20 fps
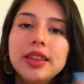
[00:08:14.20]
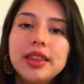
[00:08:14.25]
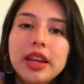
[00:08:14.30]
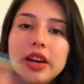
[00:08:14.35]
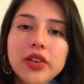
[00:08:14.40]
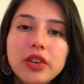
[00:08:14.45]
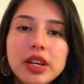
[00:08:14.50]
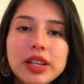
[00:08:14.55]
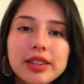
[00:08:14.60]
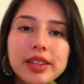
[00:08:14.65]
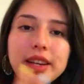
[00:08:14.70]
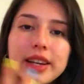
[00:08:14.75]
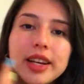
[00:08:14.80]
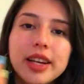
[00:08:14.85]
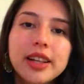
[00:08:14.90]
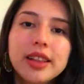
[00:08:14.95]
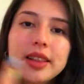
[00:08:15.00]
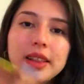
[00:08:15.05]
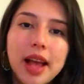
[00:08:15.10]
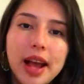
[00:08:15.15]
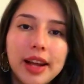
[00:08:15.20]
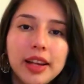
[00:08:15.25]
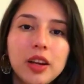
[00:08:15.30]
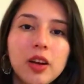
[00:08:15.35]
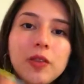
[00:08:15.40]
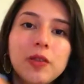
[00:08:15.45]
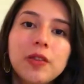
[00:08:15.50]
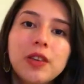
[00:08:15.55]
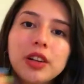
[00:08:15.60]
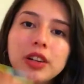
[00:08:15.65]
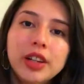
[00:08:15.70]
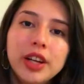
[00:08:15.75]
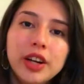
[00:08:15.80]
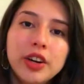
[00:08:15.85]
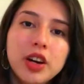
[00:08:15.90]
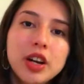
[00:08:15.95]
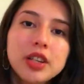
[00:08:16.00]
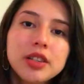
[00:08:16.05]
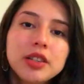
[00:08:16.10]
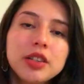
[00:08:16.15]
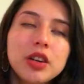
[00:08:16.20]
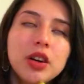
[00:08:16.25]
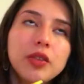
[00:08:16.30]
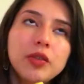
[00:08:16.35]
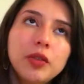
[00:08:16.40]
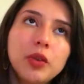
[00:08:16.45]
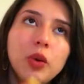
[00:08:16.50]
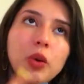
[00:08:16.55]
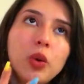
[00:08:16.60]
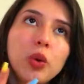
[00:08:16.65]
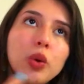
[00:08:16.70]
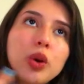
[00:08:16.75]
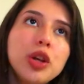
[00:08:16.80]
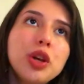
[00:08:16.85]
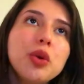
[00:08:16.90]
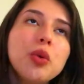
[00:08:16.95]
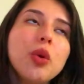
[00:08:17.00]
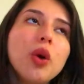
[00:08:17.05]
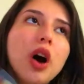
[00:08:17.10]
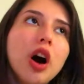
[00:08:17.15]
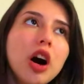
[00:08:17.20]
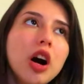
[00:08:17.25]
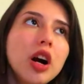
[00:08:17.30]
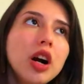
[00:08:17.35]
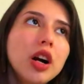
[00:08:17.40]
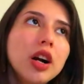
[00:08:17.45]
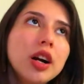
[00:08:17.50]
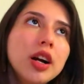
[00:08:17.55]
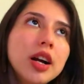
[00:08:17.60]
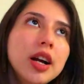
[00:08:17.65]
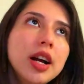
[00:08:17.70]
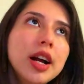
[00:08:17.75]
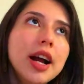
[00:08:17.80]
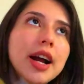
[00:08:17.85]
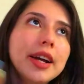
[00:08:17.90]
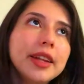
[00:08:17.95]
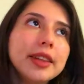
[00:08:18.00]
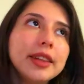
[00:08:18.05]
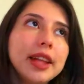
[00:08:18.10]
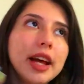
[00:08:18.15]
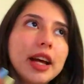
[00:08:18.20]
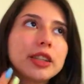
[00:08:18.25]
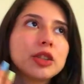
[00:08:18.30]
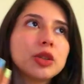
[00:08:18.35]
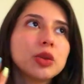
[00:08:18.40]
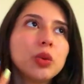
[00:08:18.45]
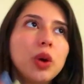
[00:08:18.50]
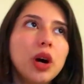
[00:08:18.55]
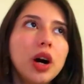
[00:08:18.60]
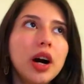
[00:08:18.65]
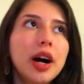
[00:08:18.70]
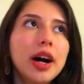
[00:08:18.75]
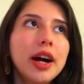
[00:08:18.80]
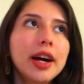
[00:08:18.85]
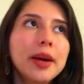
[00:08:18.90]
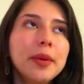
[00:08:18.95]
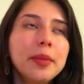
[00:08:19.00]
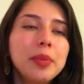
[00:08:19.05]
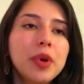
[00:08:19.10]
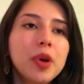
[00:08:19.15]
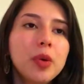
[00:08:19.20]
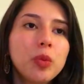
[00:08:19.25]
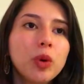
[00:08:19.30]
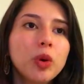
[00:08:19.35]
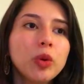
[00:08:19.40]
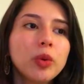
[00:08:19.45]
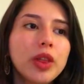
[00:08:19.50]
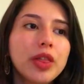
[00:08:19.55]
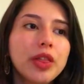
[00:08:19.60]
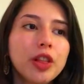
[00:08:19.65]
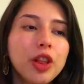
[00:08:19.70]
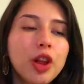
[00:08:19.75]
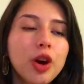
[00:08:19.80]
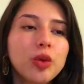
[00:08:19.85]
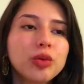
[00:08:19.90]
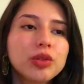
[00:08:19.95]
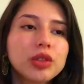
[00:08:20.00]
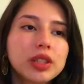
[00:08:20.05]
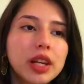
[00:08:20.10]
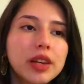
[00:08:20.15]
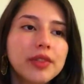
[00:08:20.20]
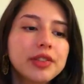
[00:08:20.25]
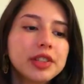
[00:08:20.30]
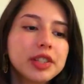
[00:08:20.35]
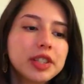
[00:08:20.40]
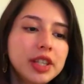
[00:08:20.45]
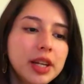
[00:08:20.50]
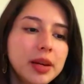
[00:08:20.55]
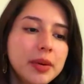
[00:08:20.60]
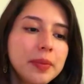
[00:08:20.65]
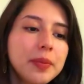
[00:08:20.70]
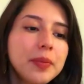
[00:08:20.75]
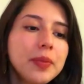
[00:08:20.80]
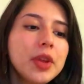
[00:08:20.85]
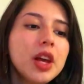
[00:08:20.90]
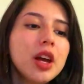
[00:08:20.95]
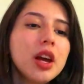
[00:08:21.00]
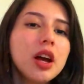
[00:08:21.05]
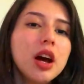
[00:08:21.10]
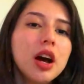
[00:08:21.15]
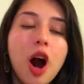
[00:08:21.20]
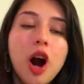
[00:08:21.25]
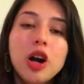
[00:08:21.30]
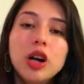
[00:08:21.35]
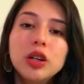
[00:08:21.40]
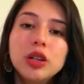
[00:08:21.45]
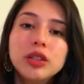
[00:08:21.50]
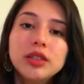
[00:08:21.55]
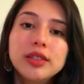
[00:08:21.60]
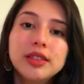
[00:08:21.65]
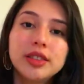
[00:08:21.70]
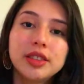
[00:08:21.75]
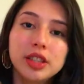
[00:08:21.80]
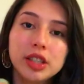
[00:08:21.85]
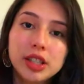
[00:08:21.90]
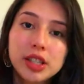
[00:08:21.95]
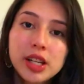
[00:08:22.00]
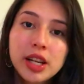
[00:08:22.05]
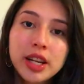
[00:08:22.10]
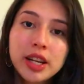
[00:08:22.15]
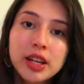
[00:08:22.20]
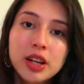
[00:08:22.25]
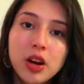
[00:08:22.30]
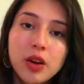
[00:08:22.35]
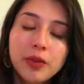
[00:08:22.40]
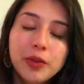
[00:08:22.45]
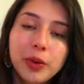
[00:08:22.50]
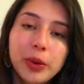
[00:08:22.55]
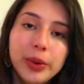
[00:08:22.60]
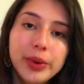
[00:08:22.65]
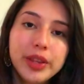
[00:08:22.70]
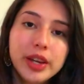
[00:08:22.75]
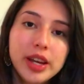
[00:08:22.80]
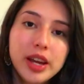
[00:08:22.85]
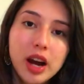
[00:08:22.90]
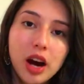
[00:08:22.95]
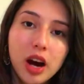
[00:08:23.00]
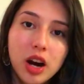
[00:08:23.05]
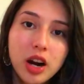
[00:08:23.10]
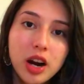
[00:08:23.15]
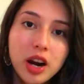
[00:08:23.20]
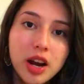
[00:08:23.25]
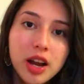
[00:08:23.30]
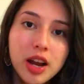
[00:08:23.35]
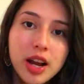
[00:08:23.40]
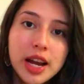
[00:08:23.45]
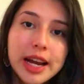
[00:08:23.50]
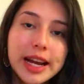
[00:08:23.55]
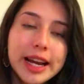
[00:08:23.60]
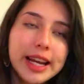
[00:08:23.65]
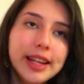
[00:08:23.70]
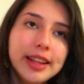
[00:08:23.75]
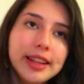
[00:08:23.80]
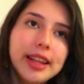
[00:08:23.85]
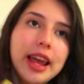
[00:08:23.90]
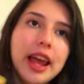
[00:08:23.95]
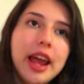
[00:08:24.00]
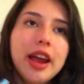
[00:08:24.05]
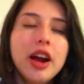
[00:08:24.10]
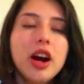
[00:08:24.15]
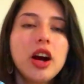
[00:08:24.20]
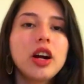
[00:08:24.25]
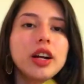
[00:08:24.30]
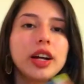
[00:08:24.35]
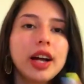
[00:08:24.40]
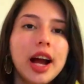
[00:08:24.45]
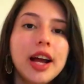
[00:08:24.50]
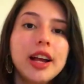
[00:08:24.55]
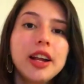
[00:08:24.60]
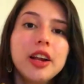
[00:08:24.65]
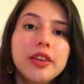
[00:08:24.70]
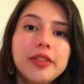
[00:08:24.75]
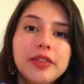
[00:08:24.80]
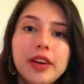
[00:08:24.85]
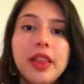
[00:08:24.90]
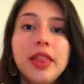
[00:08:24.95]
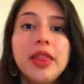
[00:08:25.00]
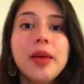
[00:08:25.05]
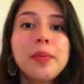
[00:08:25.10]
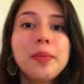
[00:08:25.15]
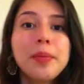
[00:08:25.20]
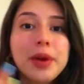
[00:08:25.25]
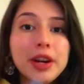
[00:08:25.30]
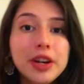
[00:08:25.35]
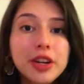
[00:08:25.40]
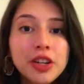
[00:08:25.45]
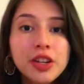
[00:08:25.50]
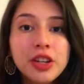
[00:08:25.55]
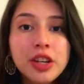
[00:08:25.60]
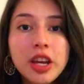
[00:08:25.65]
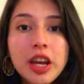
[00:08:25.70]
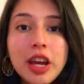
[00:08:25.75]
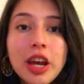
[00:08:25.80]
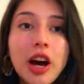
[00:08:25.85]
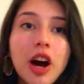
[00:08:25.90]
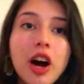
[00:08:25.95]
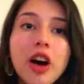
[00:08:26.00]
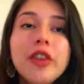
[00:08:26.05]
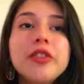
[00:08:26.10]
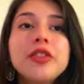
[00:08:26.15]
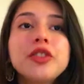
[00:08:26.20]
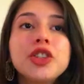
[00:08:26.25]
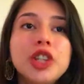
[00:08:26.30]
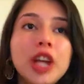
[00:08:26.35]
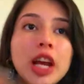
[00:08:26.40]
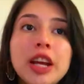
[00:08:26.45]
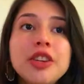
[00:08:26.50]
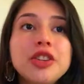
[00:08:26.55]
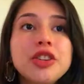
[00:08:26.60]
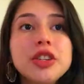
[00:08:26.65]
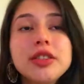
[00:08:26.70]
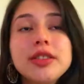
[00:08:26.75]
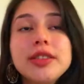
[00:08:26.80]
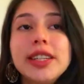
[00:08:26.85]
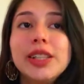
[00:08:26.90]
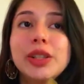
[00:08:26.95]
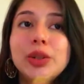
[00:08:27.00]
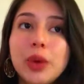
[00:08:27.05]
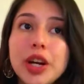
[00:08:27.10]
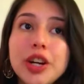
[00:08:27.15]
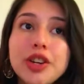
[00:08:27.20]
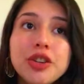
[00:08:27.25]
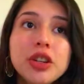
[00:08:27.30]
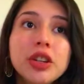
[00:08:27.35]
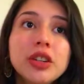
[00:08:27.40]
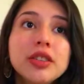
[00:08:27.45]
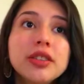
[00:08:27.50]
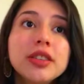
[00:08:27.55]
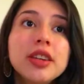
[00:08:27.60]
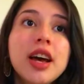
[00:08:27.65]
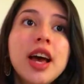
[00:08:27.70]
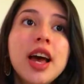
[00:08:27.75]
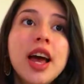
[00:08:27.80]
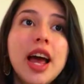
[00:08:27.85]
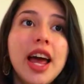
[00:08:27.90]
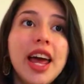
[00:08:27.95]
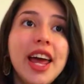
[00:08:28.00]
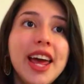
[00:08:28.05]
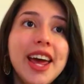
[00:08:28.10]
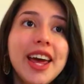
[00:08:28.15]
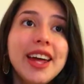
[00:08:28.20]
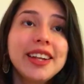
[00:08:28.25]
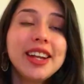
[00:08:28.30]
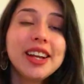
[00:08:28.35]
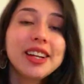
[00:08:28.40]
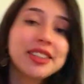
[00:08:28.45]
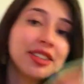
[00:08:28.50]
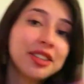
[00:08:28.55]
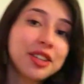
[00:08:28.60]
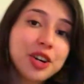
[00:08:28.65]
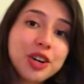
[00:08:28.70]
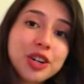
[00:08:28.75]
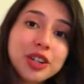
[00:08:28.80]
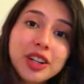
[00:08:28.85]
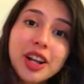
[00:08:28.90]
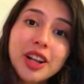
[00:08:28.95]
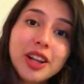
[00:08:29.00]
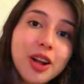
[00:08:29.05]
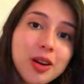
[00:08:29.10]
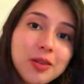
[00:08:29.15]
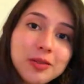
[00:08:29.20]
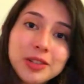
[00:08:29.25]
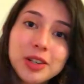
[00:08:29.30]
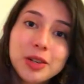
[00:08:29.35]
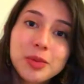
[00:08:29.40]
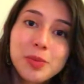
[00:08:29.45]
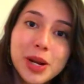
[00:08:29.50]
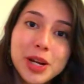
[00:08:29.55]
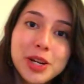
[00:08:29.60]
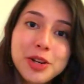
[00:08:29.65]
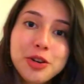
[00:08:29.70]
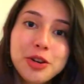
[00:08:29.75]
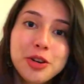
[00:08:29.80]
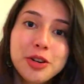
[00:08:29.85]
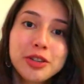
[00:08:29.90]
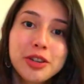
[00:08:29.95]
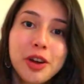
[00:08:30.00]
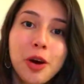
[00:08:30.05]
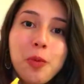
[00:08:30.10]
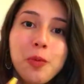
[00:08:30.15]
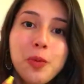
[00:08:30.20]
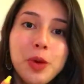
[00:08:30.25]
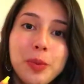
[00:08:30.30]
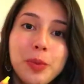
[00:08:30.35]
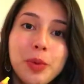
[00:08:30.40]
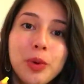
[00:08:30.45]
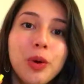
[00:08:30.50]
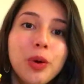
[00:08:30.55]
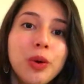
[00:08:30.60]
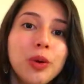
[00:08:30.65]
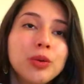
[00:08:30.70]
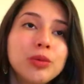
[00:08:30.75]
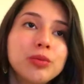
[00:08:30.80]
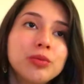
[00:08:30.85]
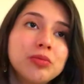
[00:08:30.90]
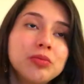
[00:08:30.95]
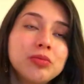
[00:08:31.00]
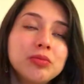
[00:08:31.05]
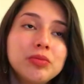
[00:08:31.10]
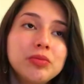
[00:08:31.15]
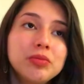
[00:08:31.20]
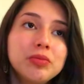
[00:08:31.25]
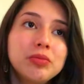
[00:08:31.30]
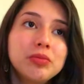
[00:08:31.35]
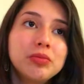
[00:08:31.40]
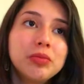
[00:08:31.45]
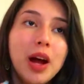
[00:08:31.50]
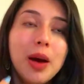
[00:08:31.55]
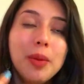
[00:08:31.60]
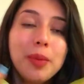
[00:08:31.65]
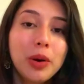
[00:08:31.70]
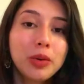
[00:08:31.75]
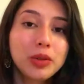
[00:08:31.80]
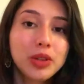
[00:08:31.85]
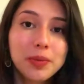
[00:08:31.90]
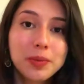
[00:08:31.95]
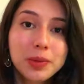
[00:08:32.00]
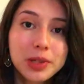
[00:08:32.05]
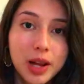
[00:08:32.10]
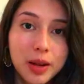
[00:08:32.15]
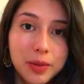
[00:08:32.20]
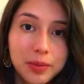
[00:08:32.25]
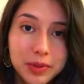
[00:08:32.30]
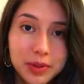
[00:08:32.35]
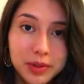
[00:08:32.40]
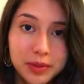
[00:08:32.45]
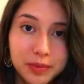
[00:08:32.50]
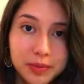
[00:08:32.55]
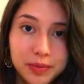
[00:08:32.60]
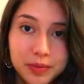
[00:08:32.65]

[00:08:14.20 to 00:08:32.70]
There is like a lack of clearance of who you are, and that's why people with low self-esteem are uncertain of who they are, and they are kind of at the mercy of changing situations and external observations of people about themselves.